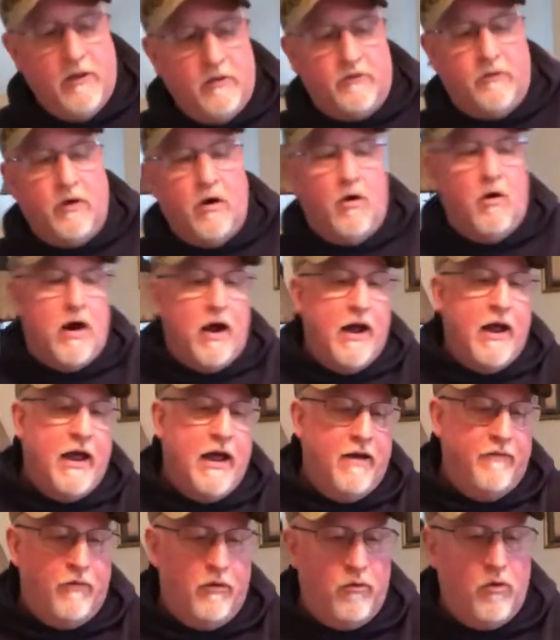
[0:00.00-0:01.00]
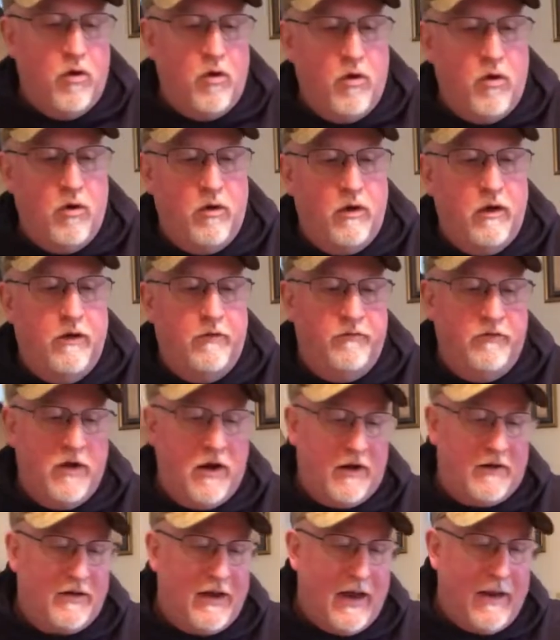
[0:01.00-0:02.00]
So I have a roll of
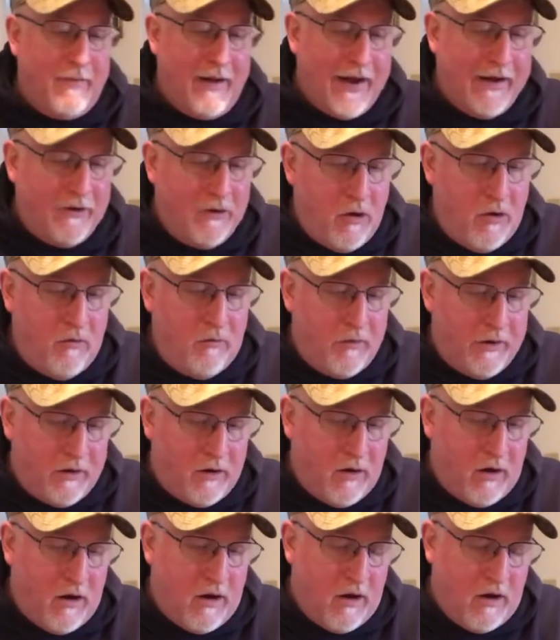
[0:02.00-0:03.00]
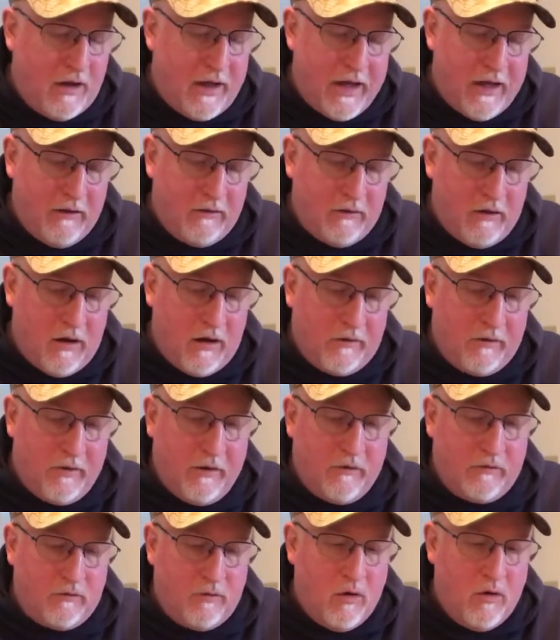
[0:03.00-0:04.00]
duct tape. I don't recall how long
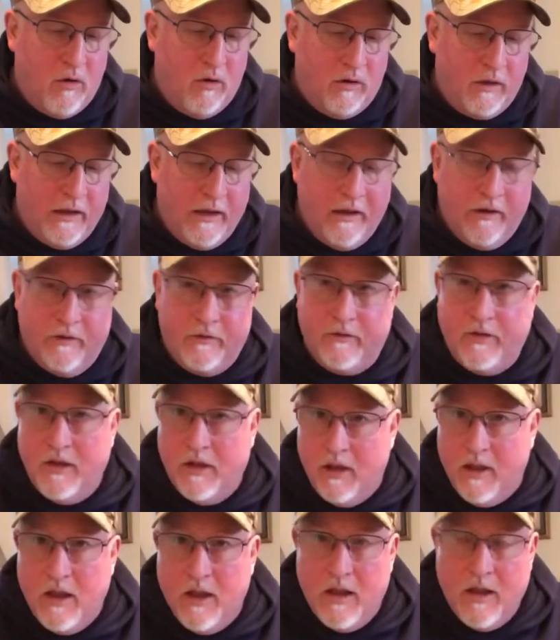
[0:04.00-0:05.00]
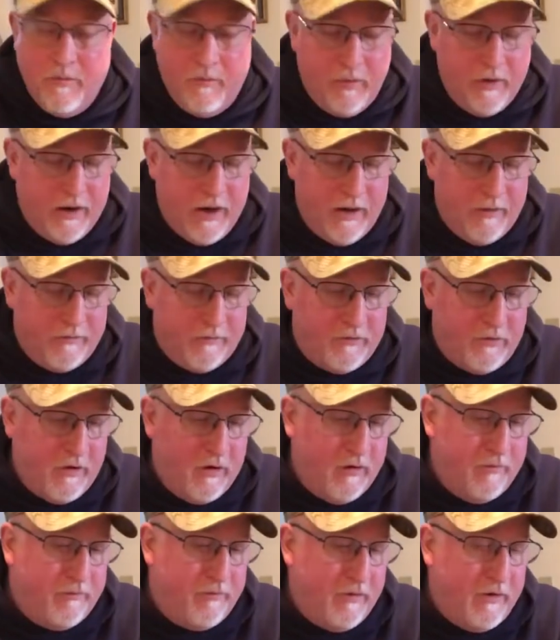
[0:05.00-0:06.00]
this roll is, but I'm
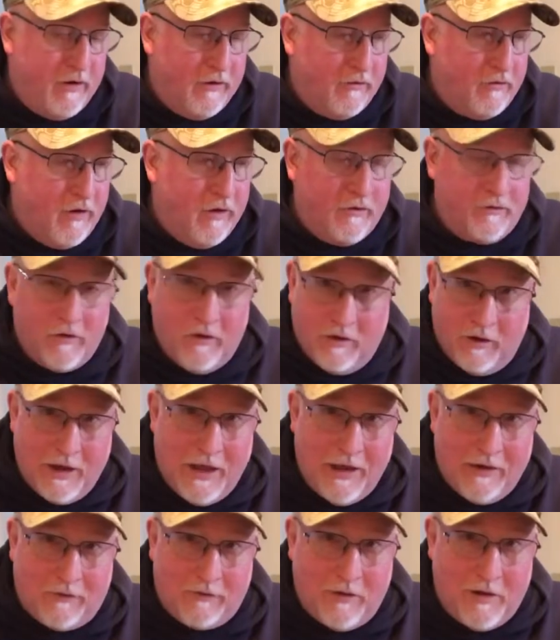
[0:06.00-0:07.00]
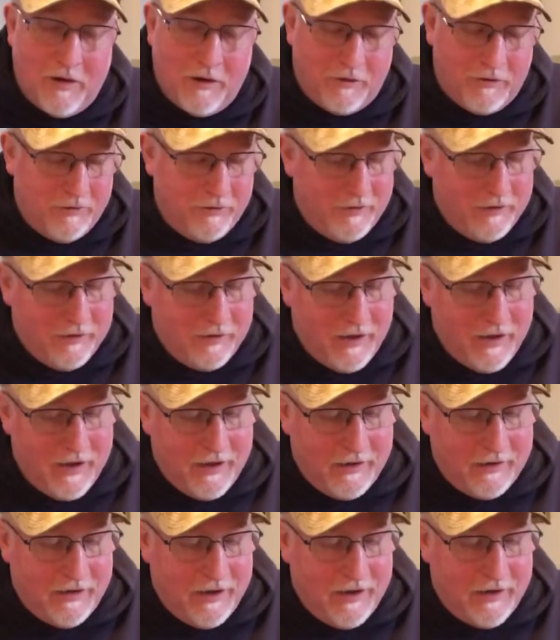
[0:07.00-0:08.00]
sure, pretty sure it's going to last longer than
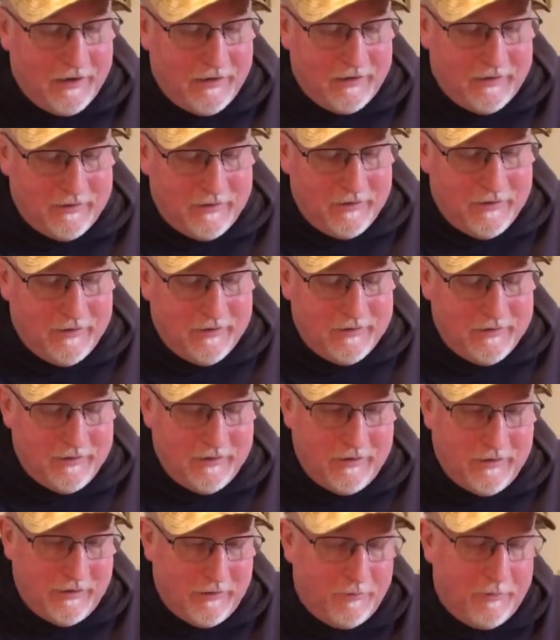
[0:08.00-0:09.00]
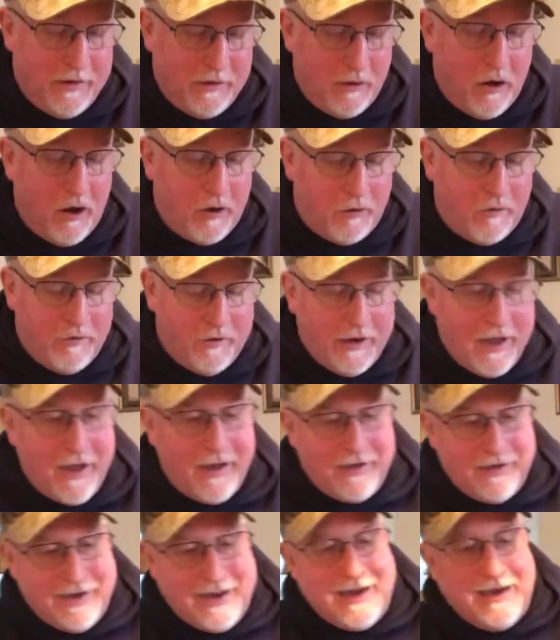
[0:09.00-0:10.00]
I. I uh, it'll be longer than
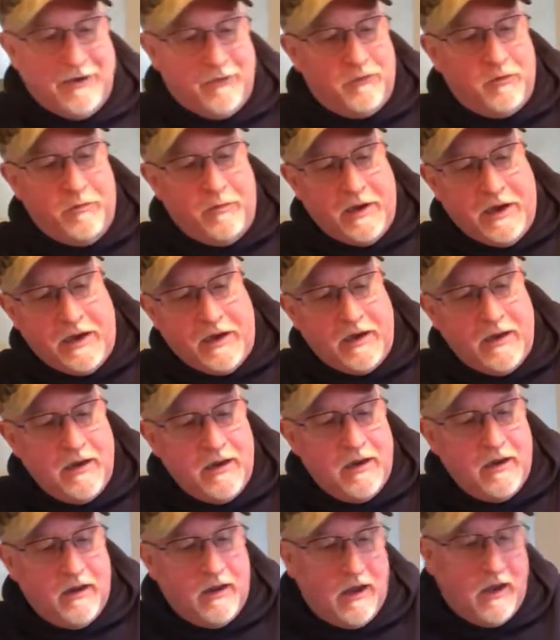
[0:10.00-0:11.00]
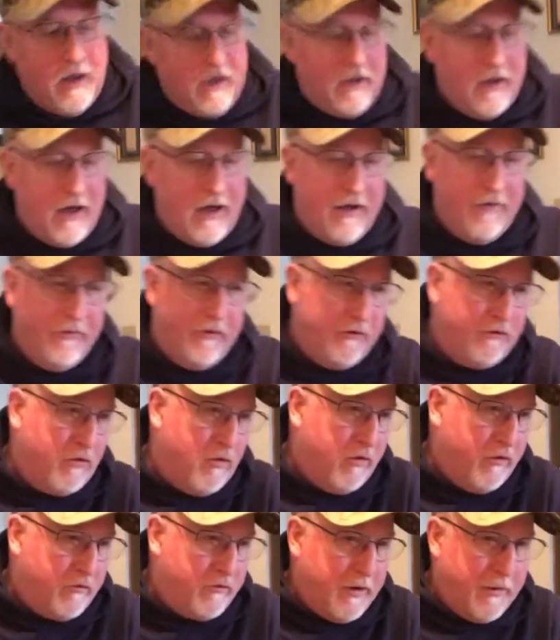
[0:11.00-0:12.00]
I need it to be uh, on the
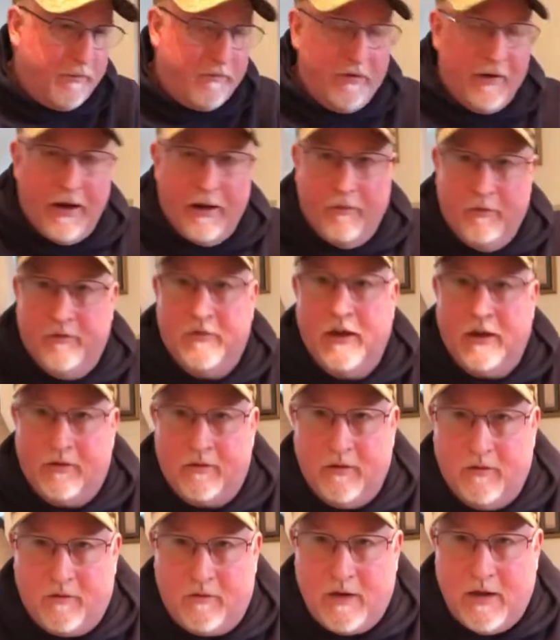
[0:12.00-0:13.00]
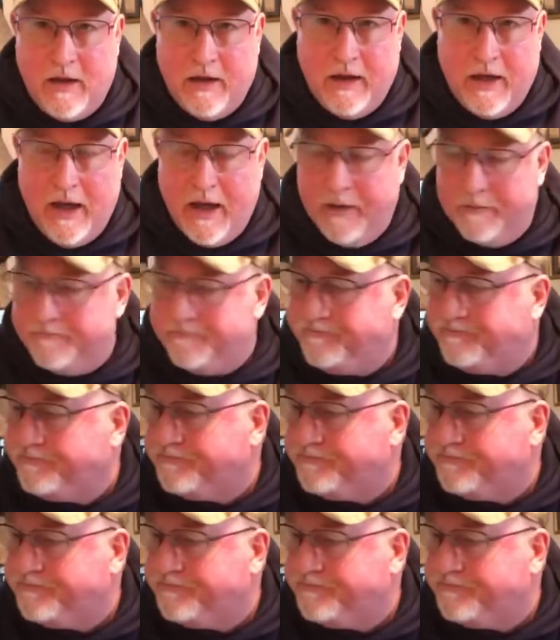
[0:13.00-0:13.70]
short trips that I would take this kit on.